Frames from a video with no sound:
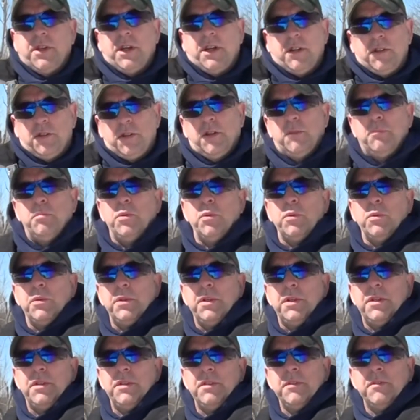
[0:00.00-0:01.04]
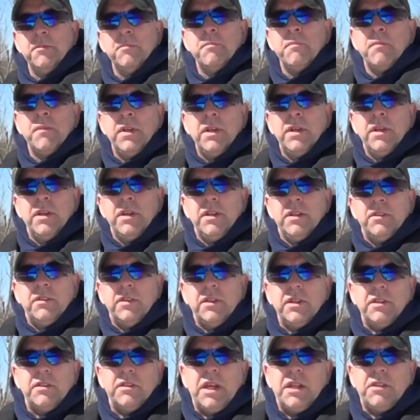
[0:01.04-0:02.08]
out and pull it in to
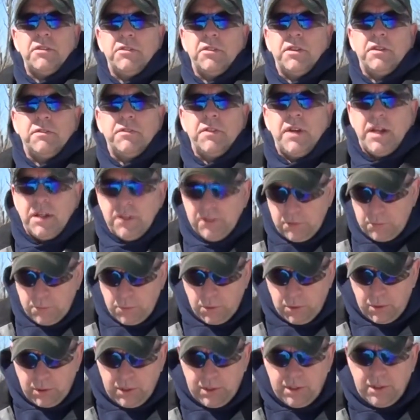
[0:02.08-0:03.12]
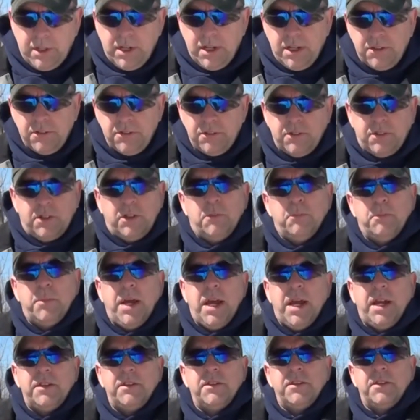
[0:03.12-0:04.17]
get that stuff out. The more condensed and
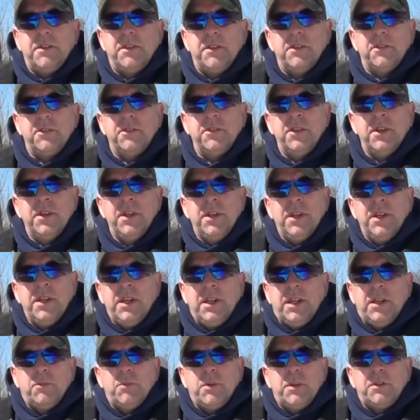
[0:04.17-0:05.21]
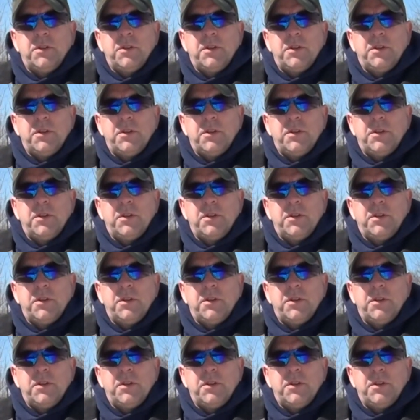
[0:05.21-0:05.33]
compact it is in one